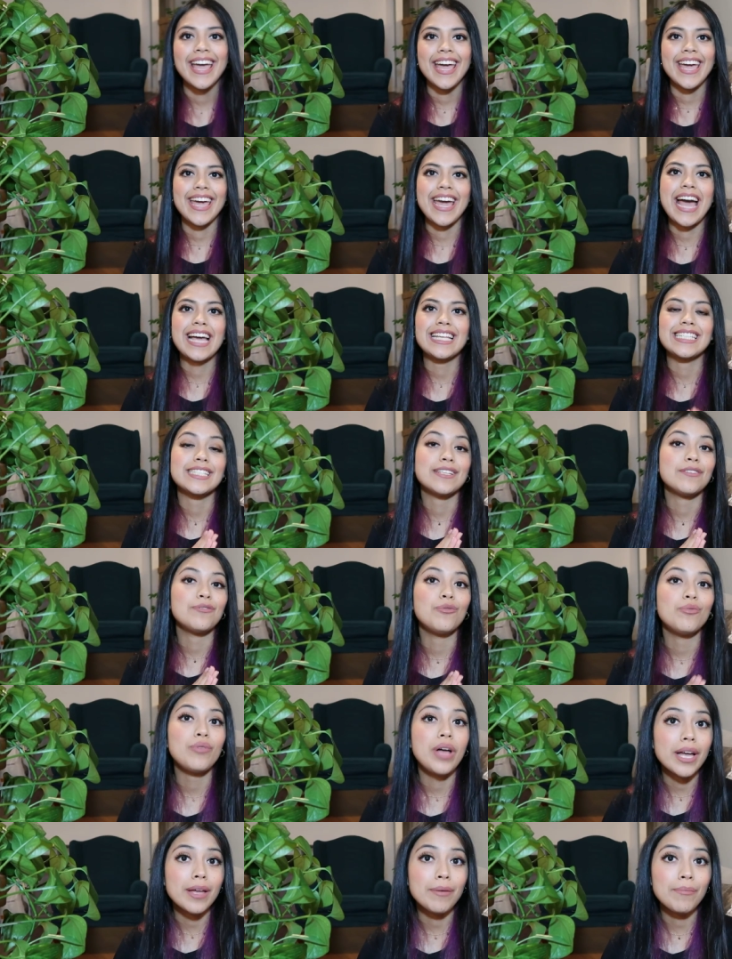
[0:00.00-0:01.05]
Hey guys,
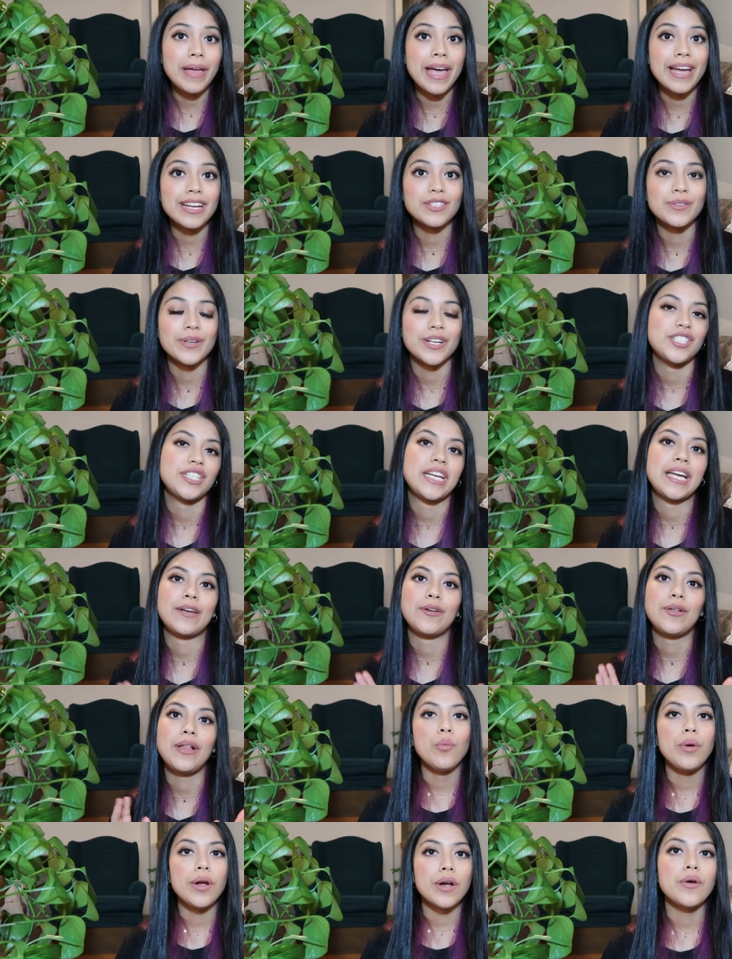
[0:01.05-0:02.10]
and welcome back to our
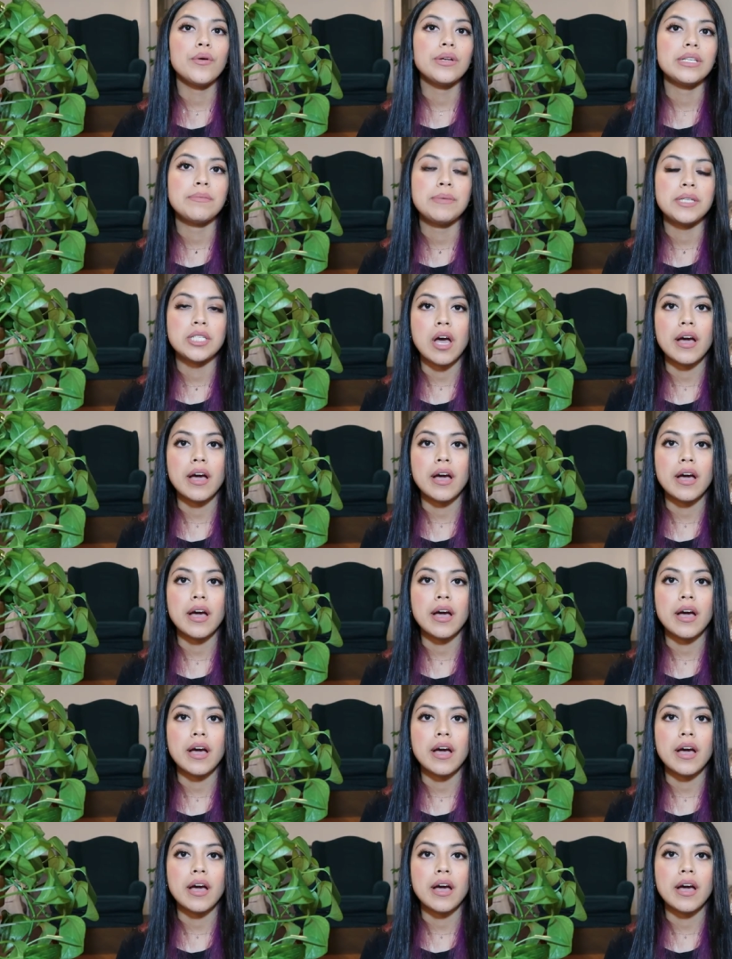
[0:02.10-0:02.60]
channel. We are going to be